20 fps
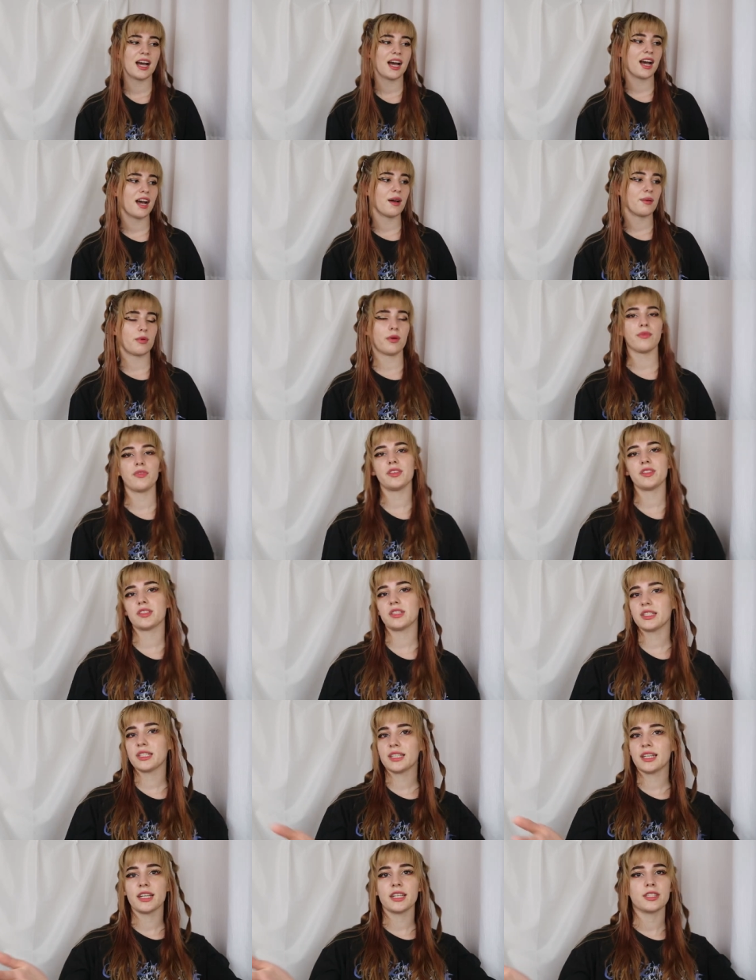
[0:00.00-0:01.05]
Um,
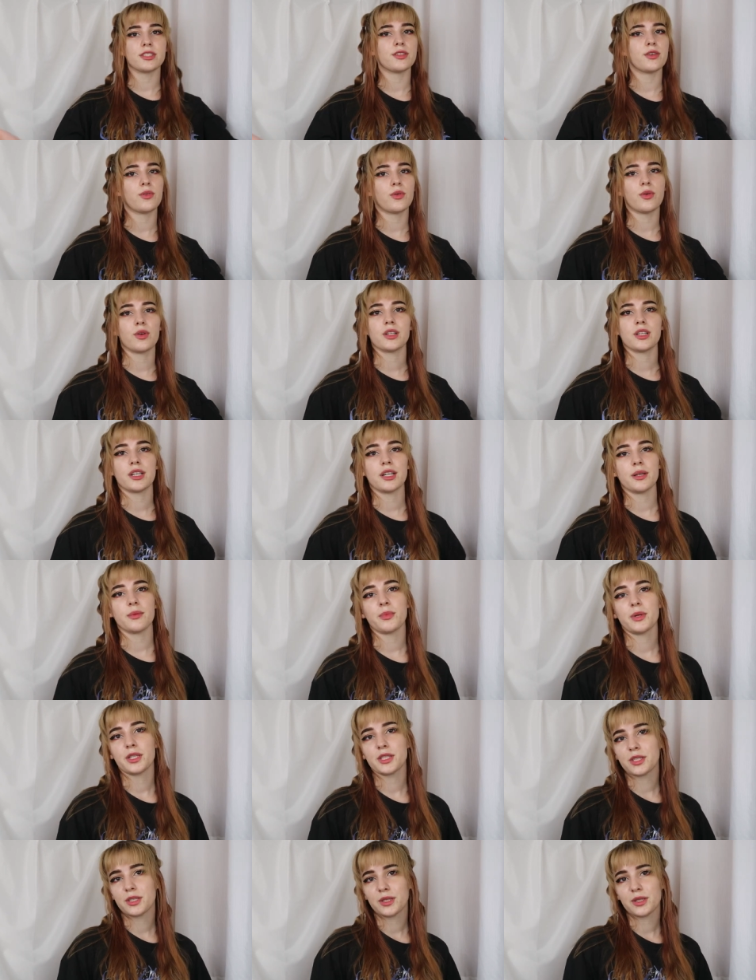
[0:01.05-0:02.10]
obviously, there is no order in
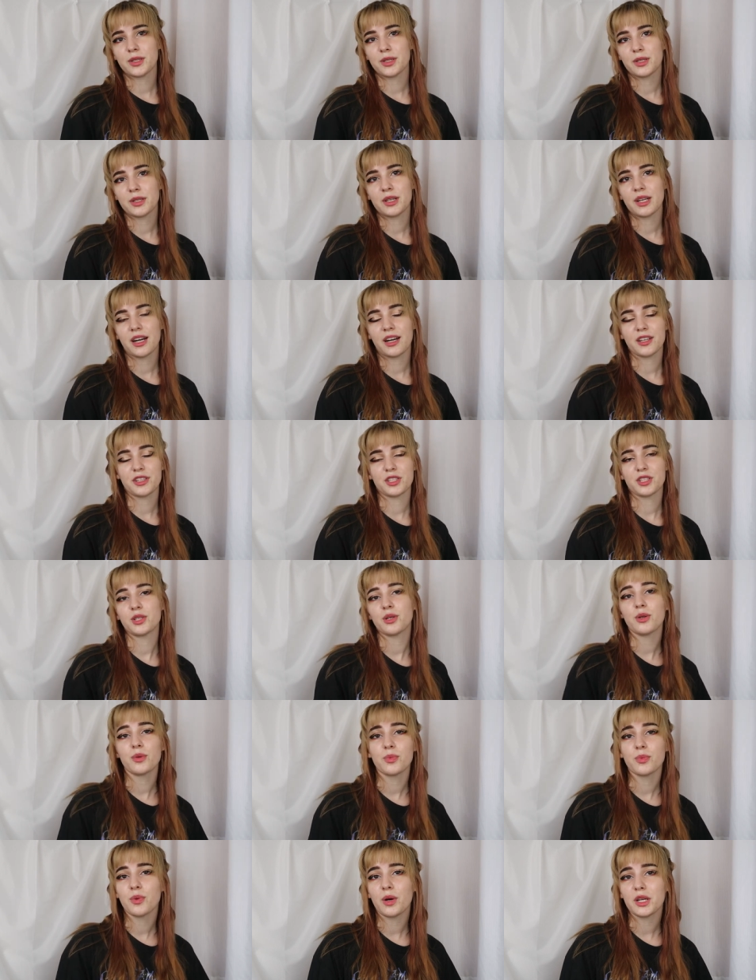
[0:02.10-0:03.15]
which you uh,
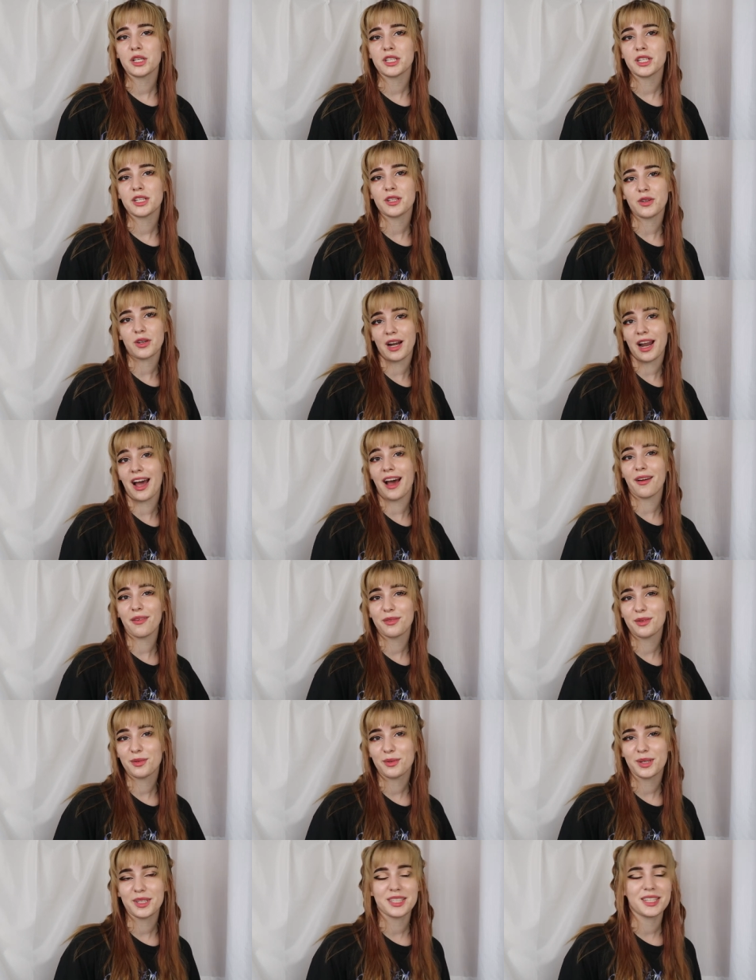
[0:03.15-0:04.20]
should watch it or have
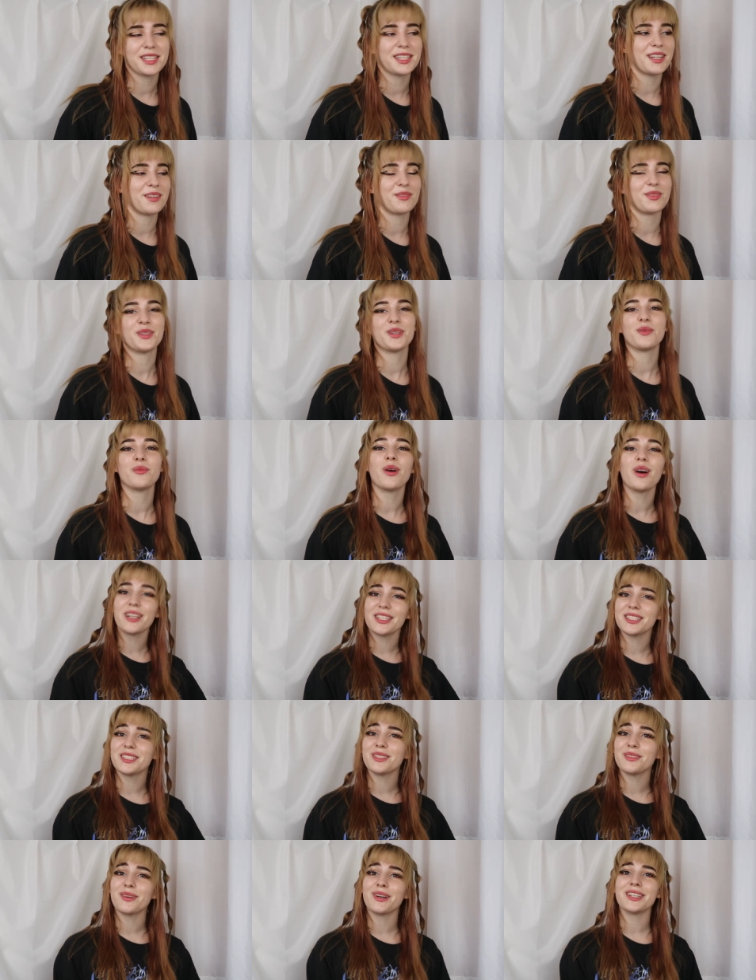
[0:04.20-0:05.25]
to watch it. If you
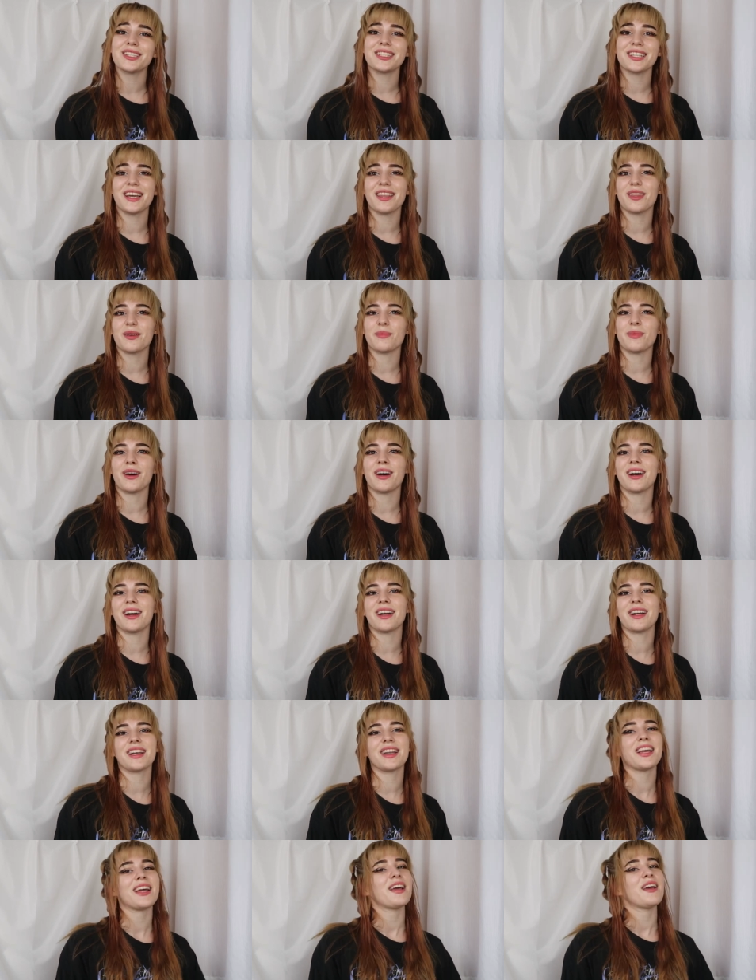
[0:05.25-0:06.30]
want to watch the other
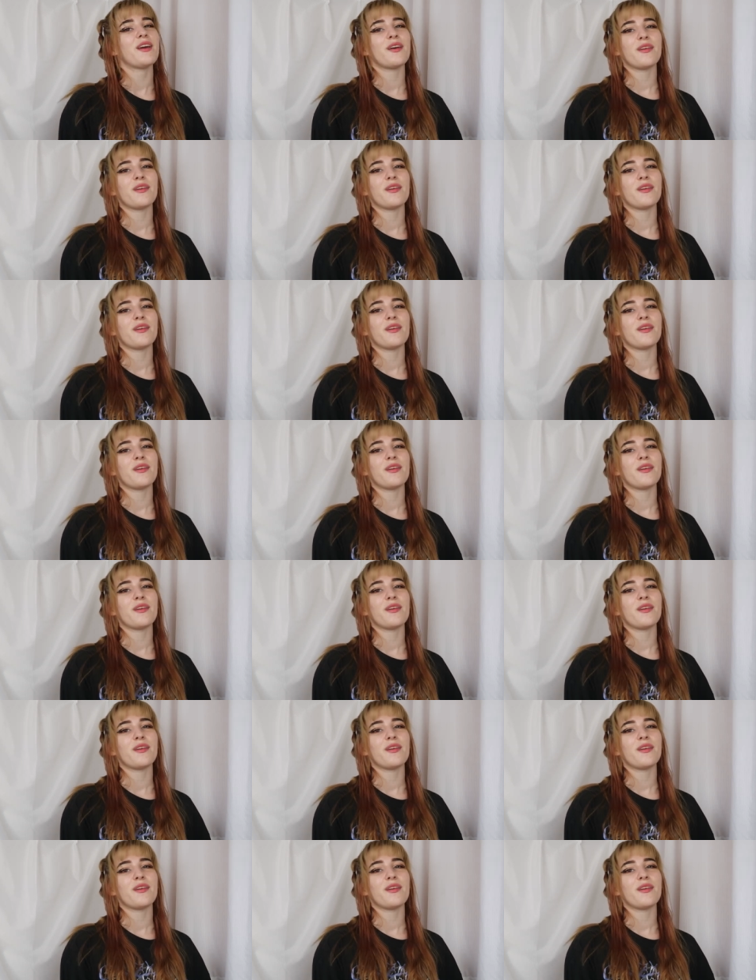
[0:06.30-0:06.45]
part,